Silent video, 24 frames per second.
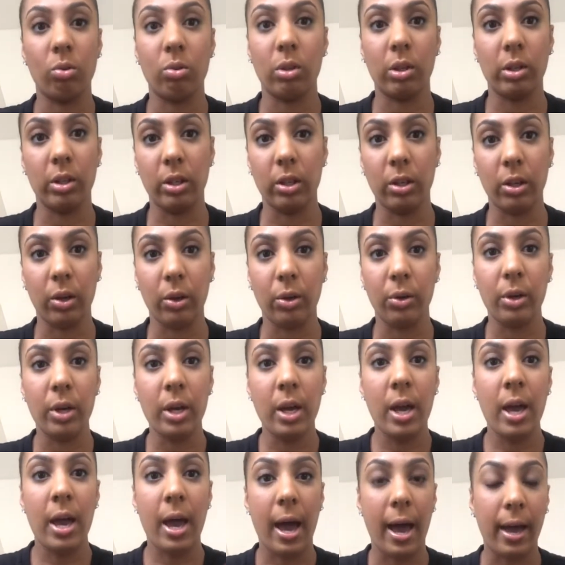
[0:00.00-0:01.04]
you know,
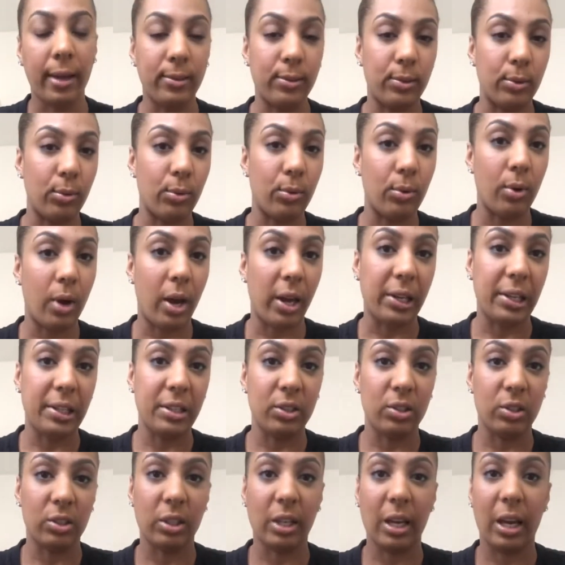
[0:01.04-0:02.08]
or I can
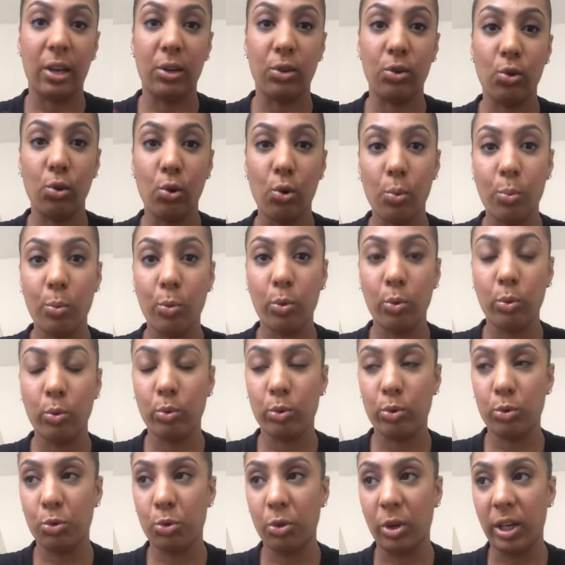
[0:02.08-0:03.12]
just get a normal
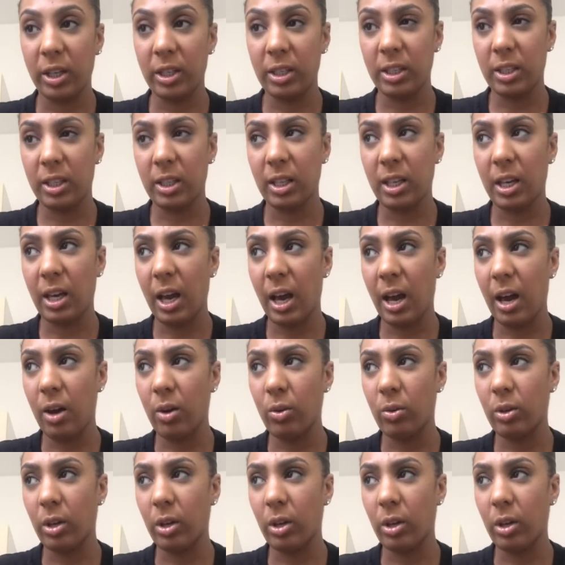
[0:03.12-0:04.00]
trading account.